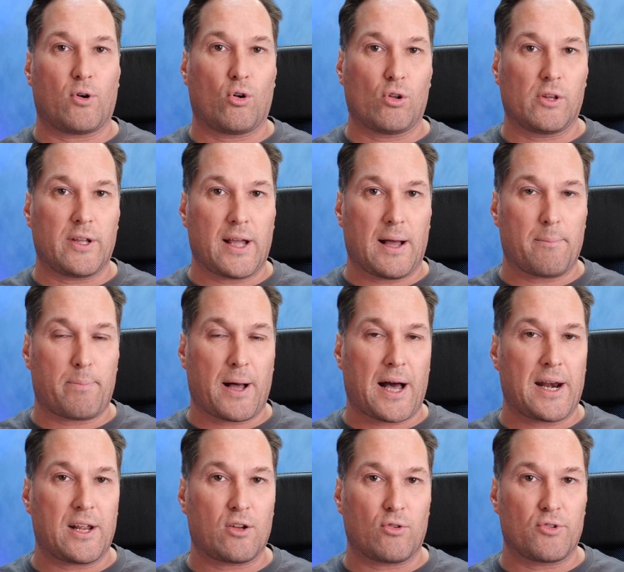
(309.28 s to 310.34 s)
All the
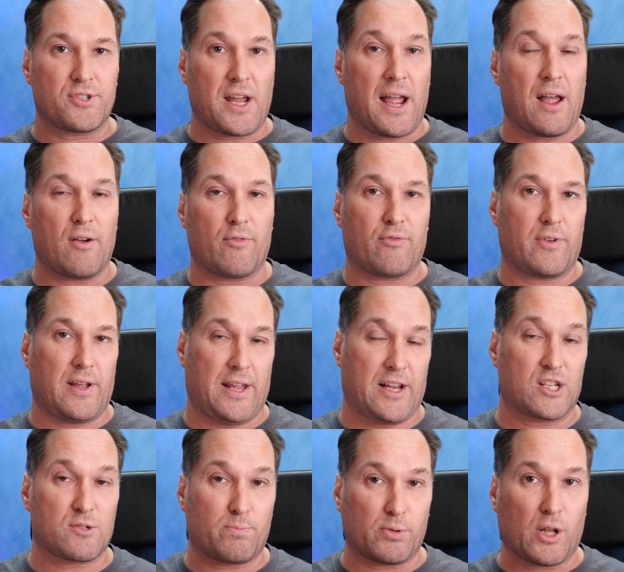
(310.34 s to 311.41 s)
particles have
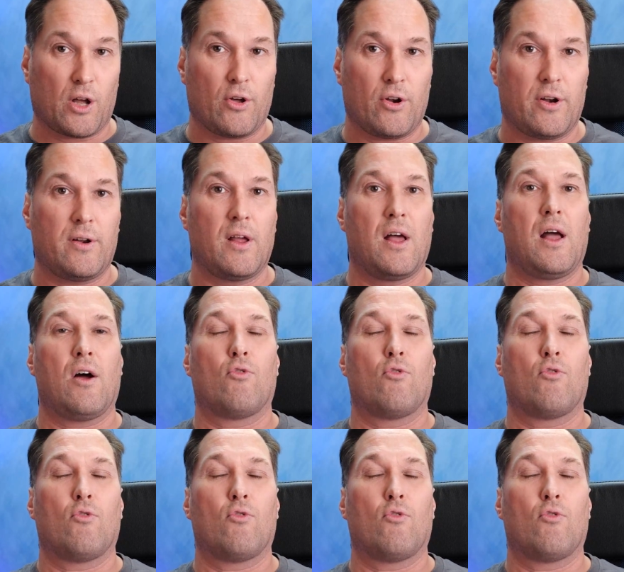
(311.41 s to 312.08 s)
exploded,